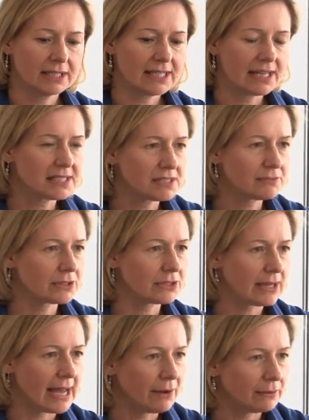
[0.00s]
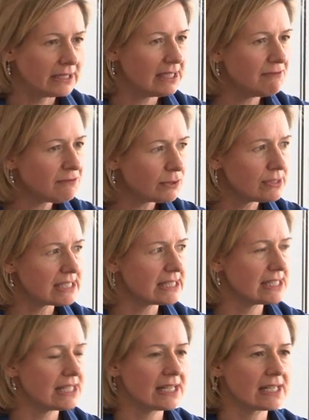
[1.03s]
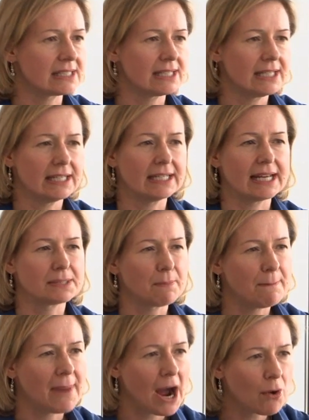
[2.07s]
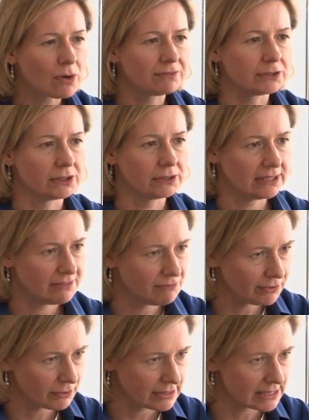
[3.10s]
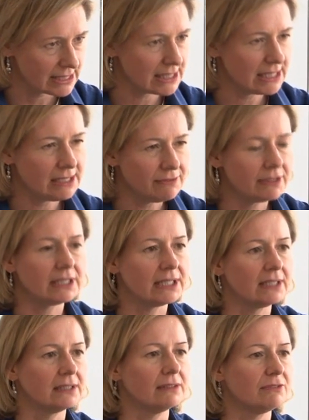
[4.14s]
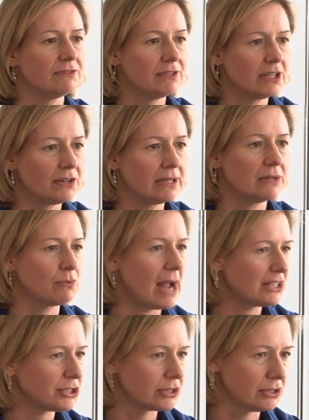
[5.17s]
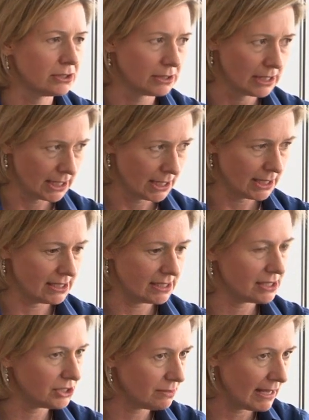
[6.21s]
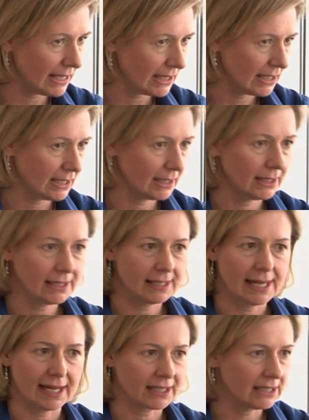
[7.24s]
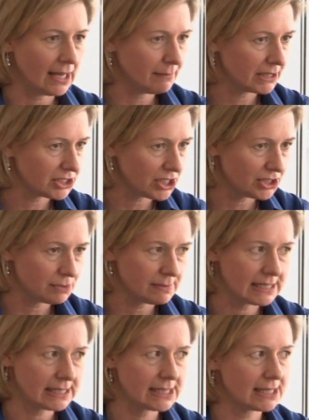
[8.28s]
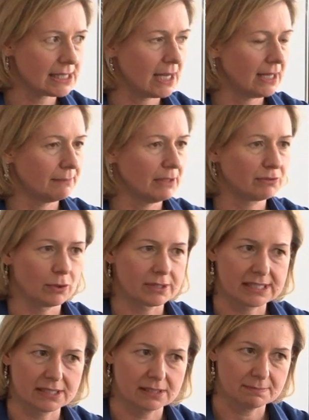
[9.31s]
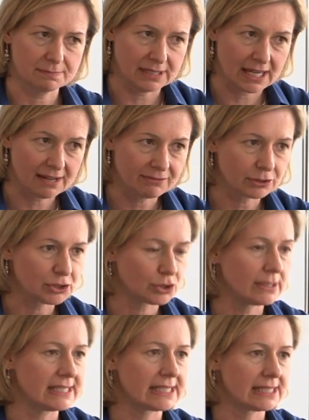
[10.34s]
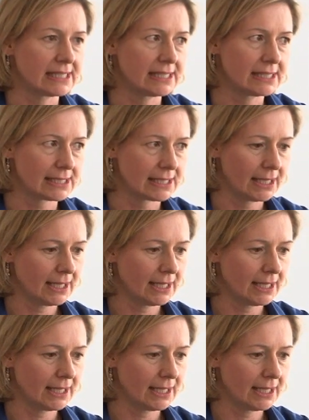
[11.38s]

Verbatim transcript: test for how it influences things. It has powerful influences, even in very rational decision making, economic judgments, um, of course, in behavioral choices